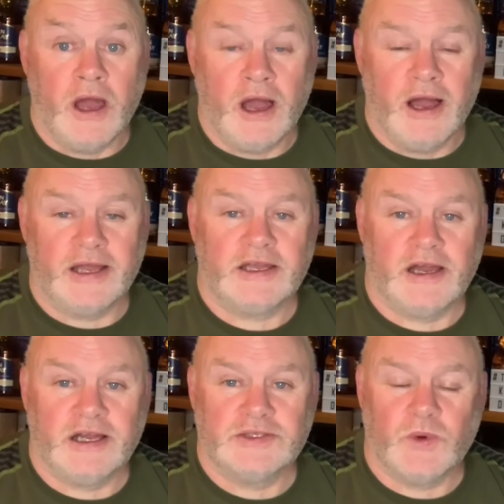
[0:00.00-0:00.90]
Hi
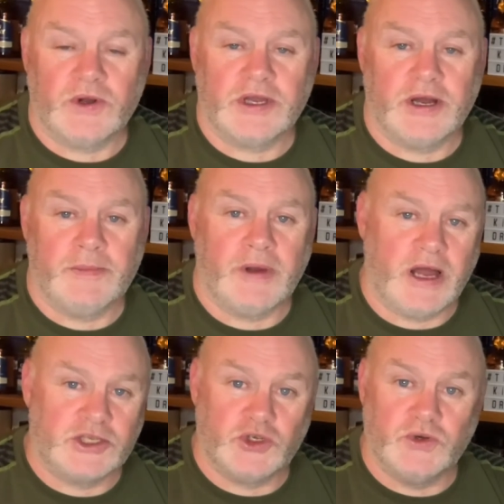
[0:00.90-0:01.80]
guys, welcome
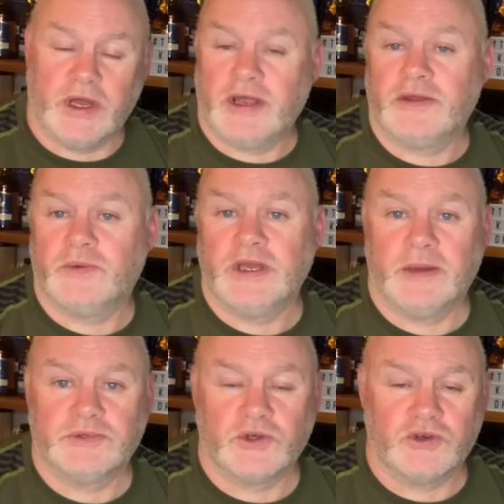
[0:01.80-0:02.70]
to another wee episode